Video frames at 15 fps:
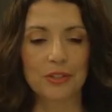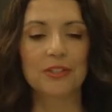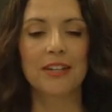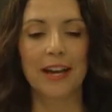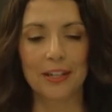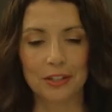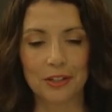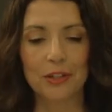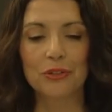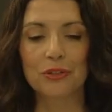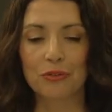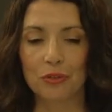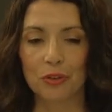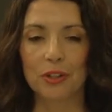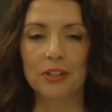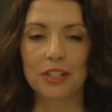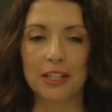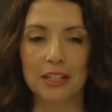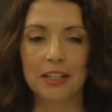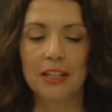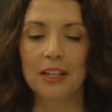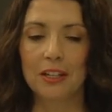it's not just for the
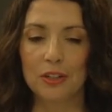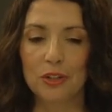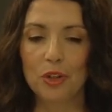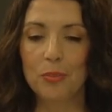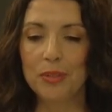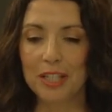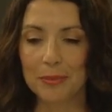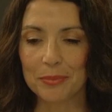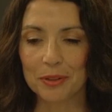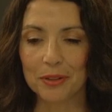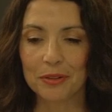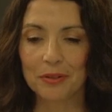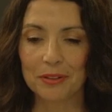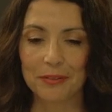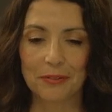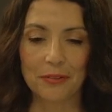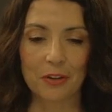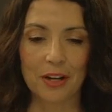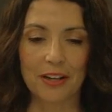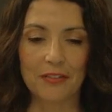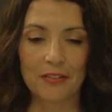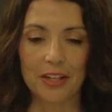new people
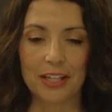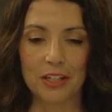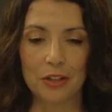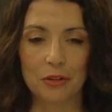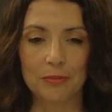or FAU.